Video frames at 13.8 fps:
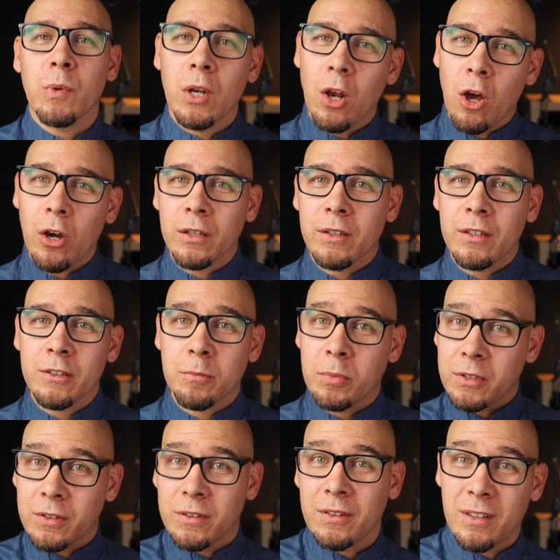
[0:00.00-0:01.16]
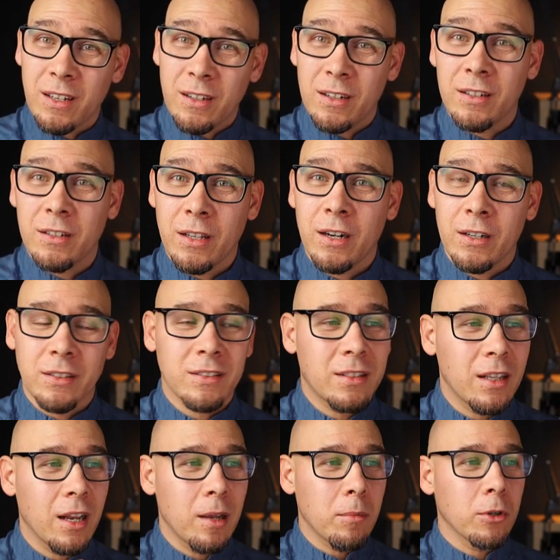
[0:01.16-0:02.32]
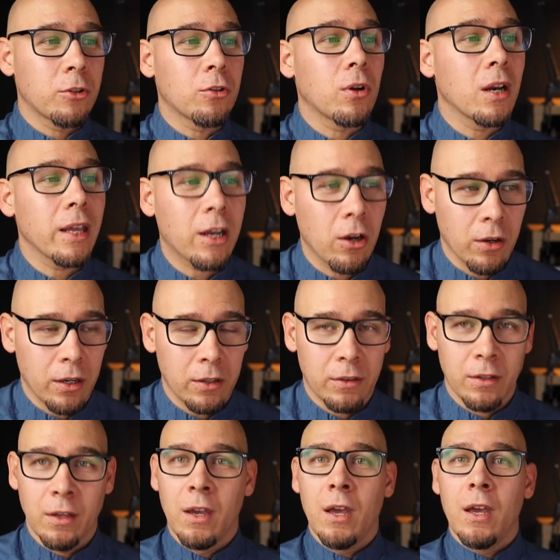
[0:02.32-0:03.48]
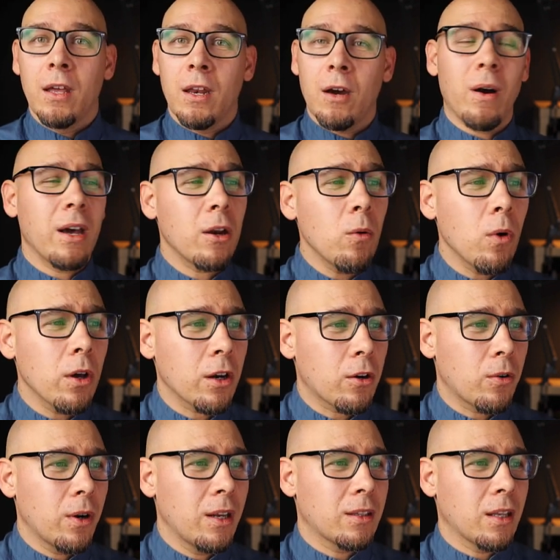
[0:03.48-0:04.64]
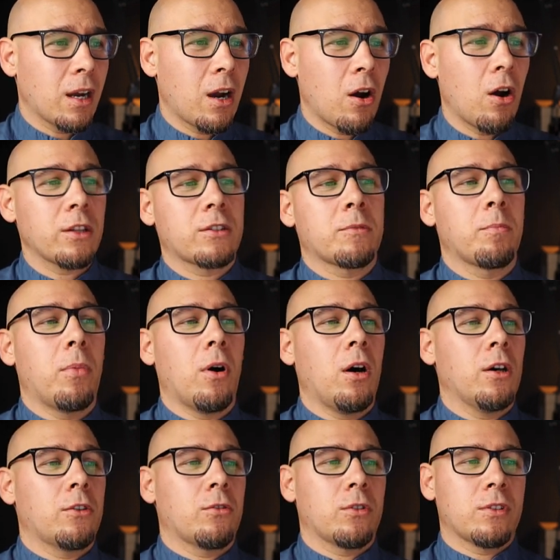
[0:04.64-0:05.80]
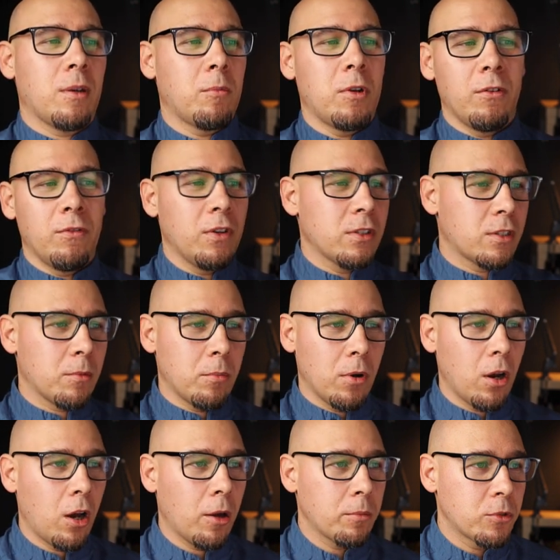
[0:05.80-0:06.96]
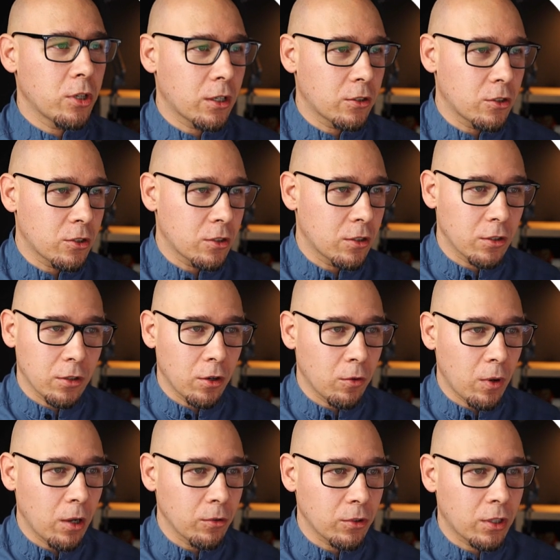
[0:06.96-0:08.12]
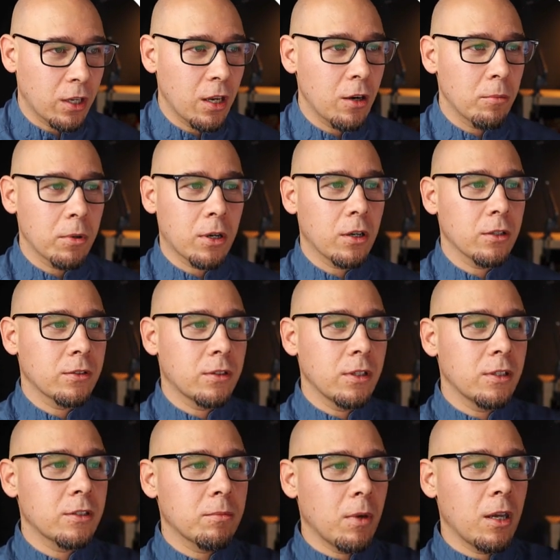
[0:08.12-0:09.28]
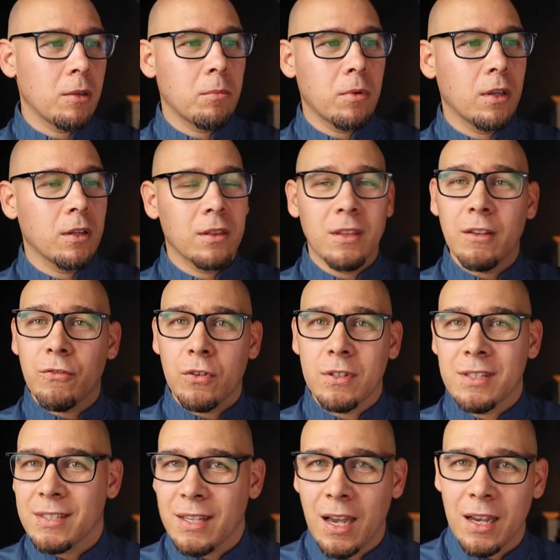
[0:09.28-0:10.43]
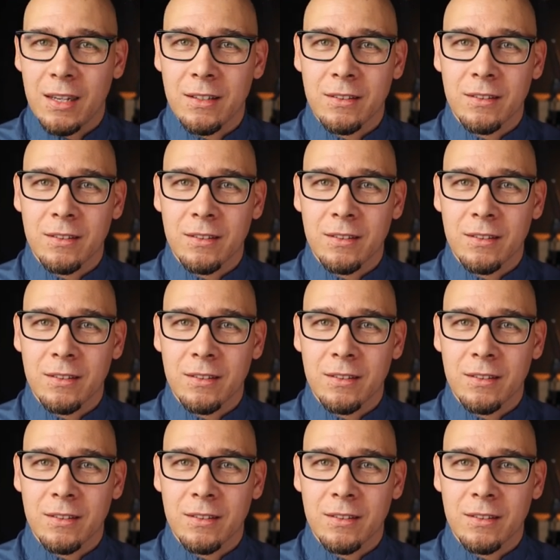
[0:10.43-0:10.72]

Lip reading: we log this, but they are still able to click on it? Now, I don't want to create a hotspot or some invisible object around here because this might be a different size.